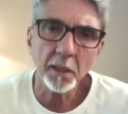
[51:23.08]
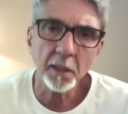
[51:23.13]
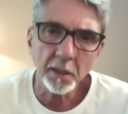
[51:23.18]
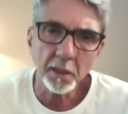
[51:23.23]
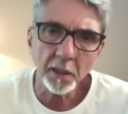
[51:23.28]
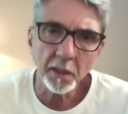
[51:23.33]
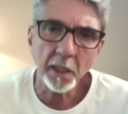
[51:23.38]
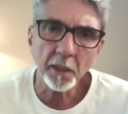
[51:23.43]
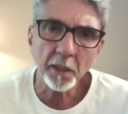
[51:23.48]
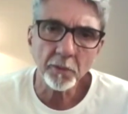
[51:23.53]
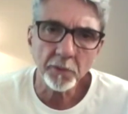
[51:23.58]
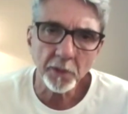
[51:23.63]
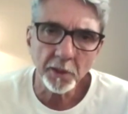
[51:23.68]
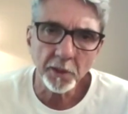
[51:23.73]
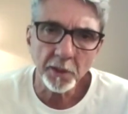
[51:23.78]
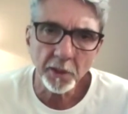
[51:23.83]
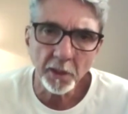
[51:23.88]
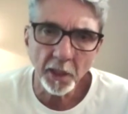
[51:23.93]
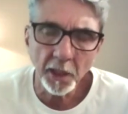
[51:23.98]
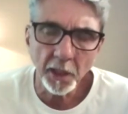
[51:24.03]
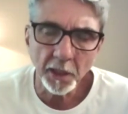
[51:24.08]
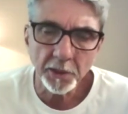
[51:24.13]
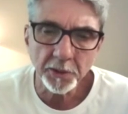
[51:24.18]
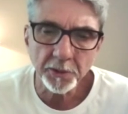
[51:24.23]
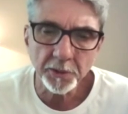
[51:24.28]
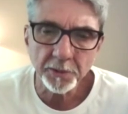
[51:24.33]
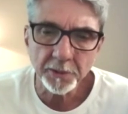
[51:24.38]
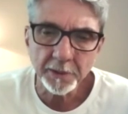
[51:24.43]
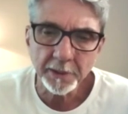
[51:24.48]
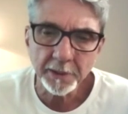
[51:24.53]
encountering God.
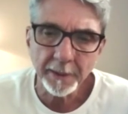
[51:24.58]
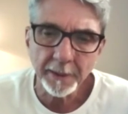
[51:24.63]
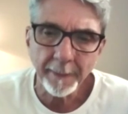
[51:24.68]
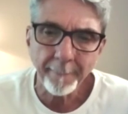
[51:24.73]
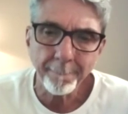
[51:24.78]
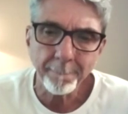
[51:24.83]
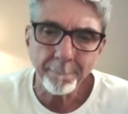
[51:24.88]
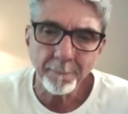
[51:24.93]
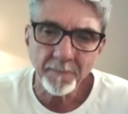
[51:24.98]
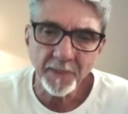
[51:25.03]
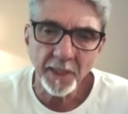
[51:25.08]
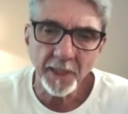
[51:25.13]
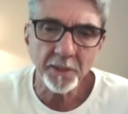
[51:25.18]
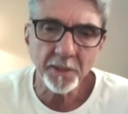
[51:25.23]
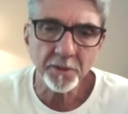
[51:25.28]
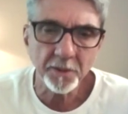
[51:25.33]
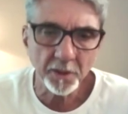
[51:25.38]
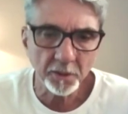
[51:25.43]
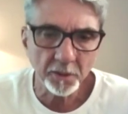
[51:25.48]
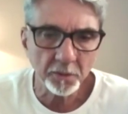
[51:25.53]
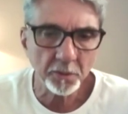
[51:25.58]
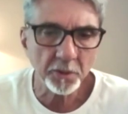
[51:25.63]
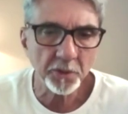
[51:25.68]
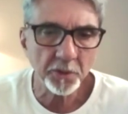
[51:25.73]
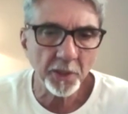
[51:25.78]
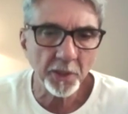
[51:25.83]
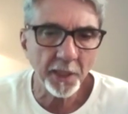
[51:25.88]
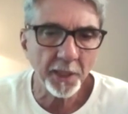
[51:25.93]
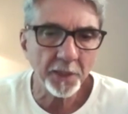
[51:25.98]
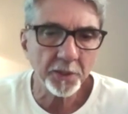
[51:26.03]
That's a good
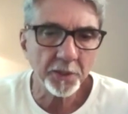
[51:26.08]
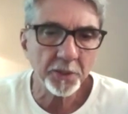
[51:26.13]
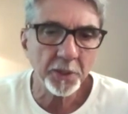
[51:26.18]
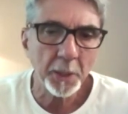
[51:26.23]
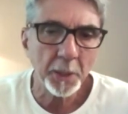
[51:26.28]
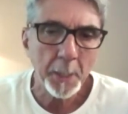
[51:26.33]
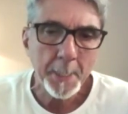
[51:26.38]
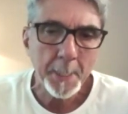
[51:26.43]
stage.